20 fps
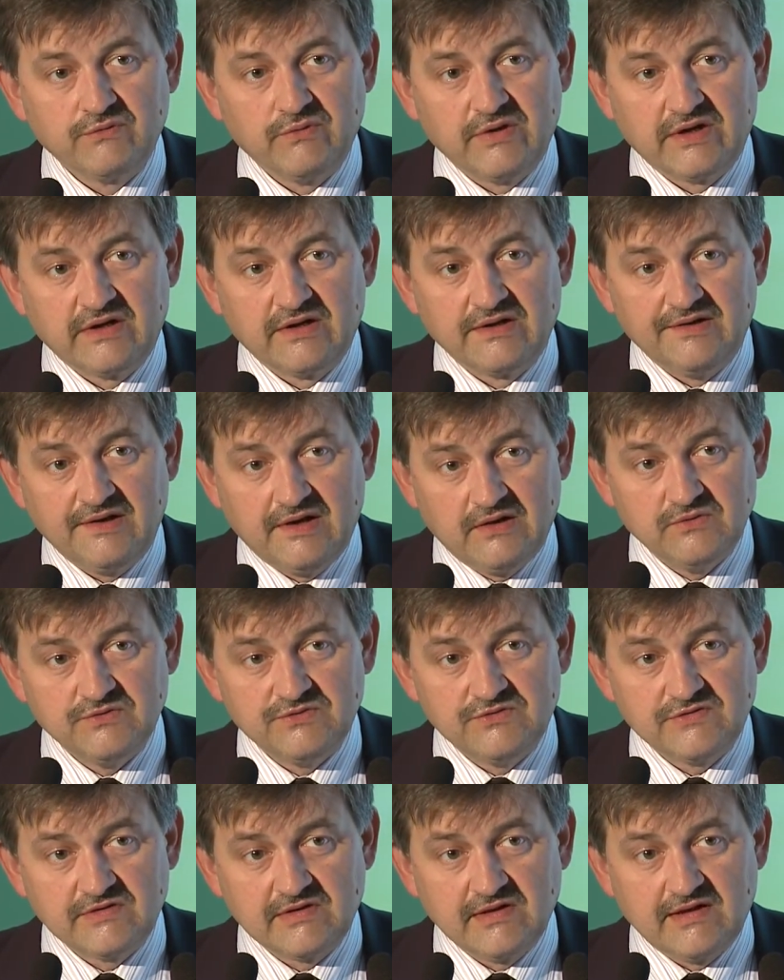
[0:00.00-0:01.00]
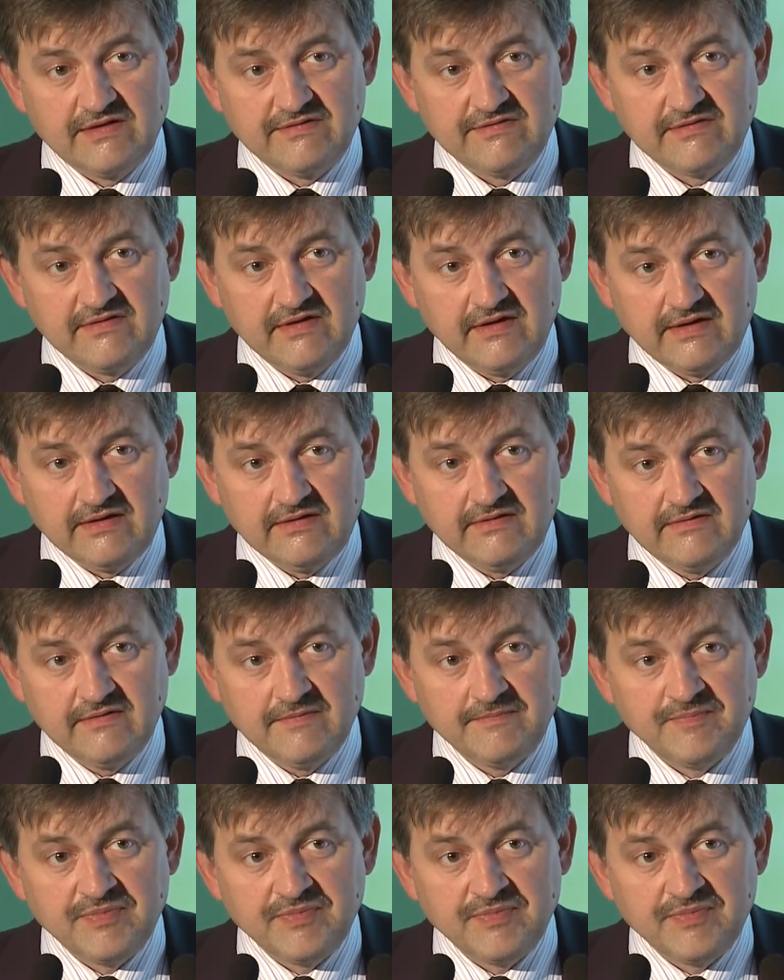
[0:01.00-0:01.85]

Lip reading: were announced last night.